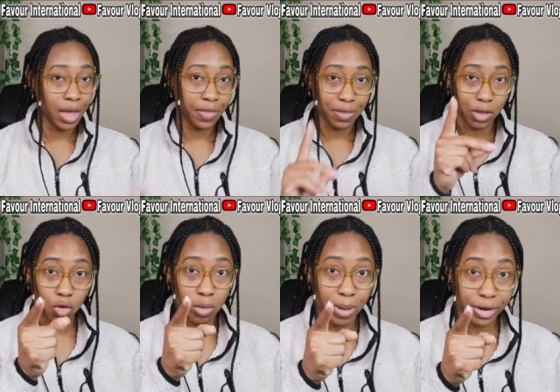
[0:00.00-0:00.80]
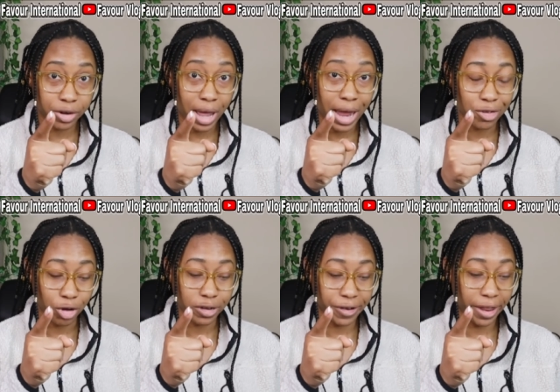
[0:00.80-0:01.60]
your reminder to hydrate
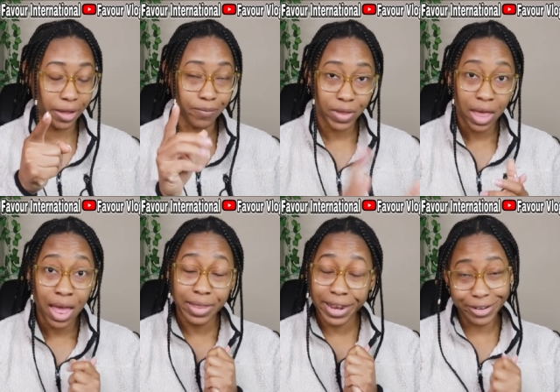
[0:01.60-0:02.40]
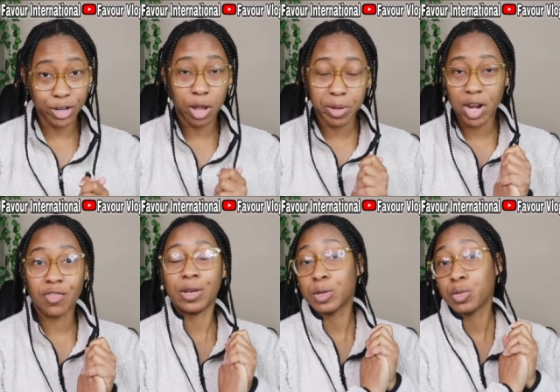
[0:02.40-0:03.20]
today. Ladies, gentlemen, and
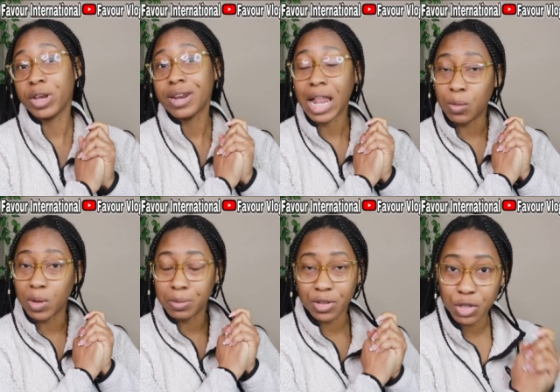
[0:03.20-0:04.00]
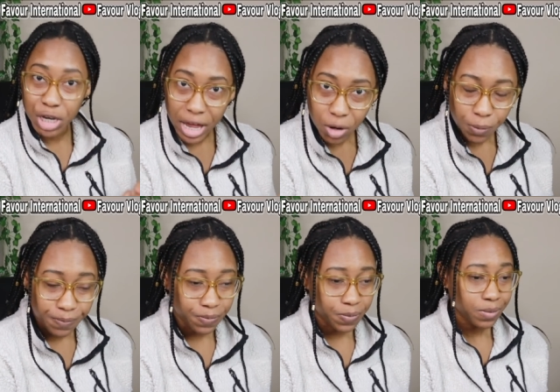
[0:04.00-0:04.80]
everything in between, hello, welcome to the channel.
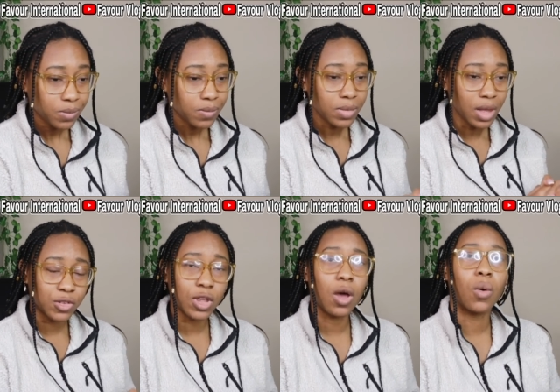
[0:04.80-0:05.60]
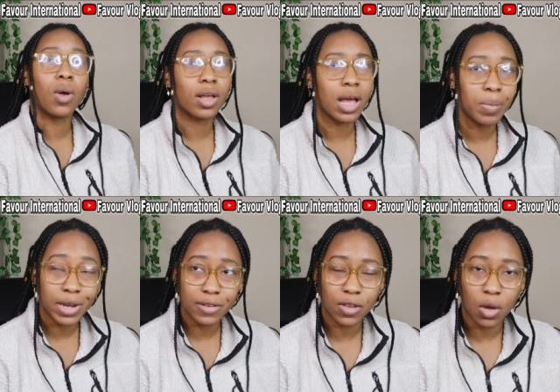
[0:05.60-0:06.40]
So, a couple
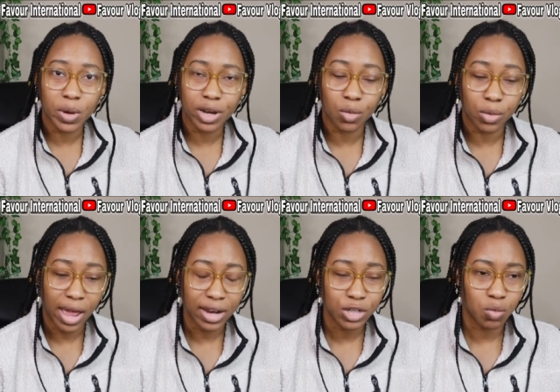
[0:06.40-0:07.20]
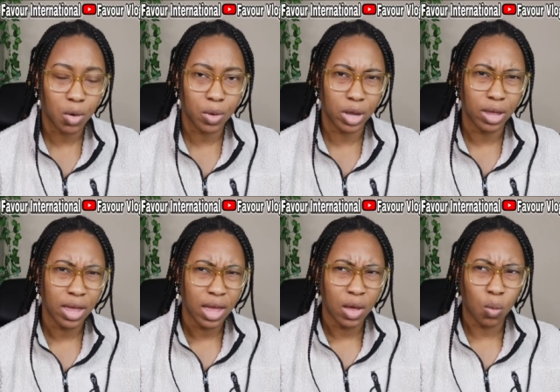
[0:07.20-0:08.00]
days ago, we did a reaction where we
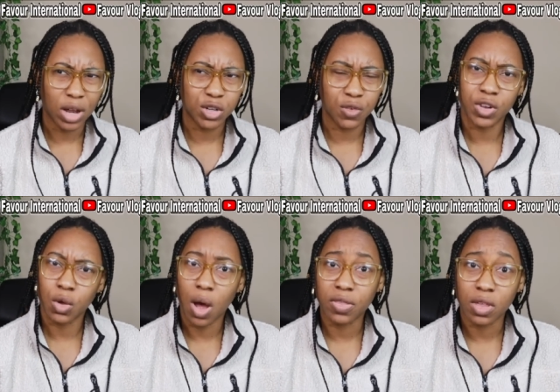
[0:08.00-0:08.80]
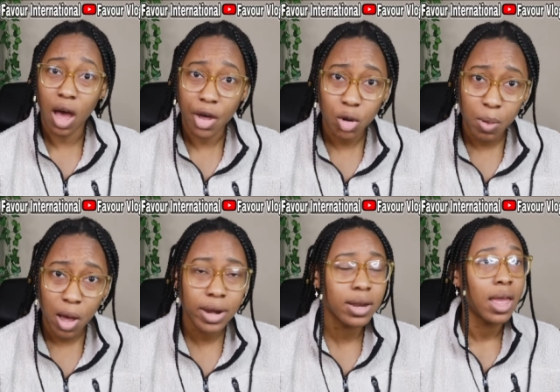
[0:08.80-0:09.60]
watched a video on the
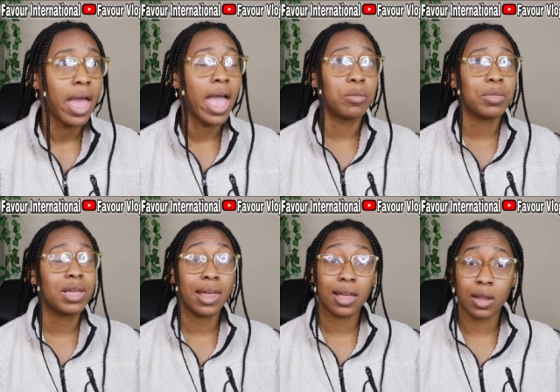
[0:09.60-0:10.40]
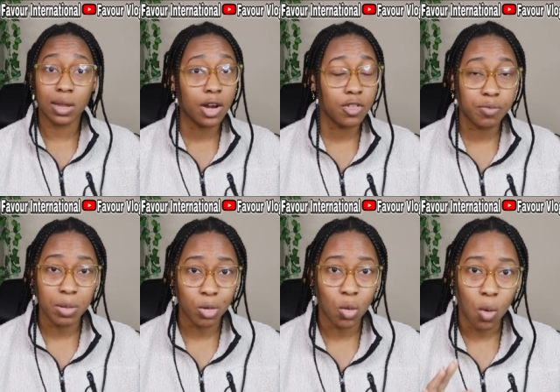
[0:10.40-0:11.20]
Autobahn, and me, like a lot of
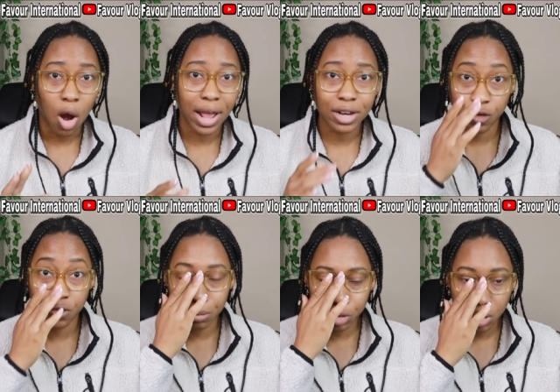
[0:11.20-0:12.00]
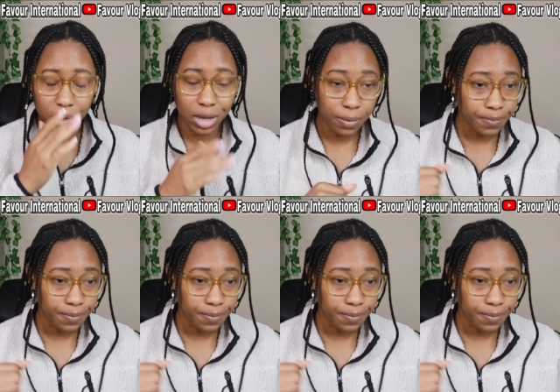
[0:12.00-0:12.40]
people who aren't actually from Germany,